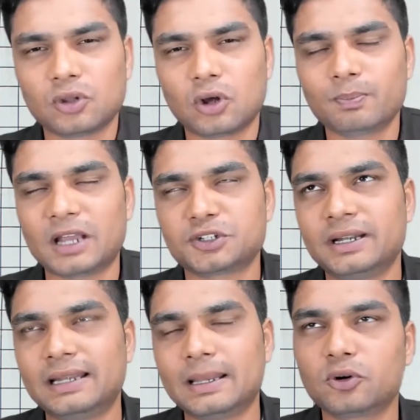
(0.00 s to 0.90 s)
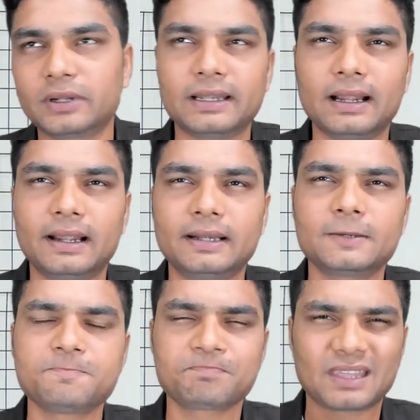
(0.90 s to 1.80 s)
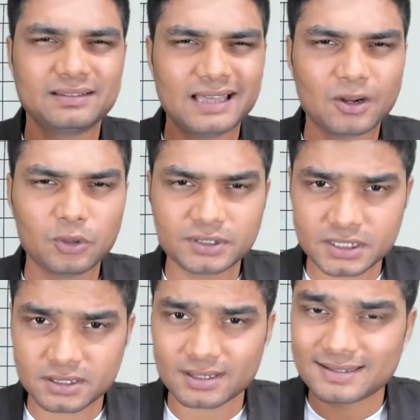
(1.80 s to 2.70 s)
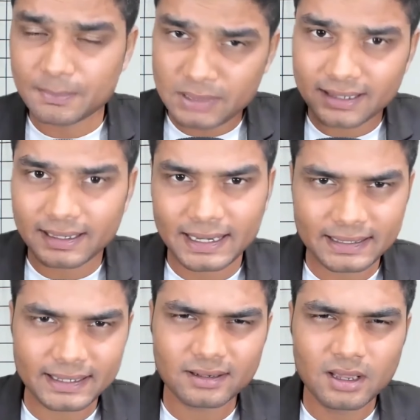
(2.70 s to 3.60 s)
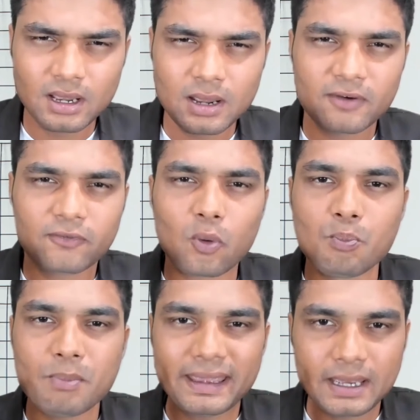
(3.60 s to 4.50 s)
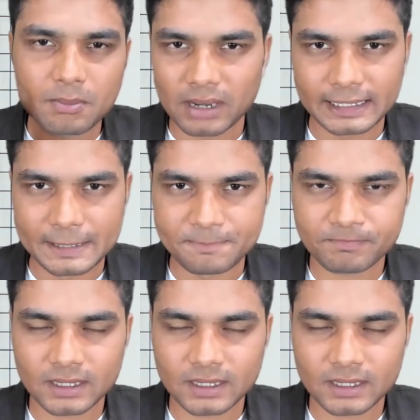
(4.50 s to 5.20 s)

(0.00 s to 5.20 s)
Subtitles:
are not passionate about it, and they are going to just simply create it for making money.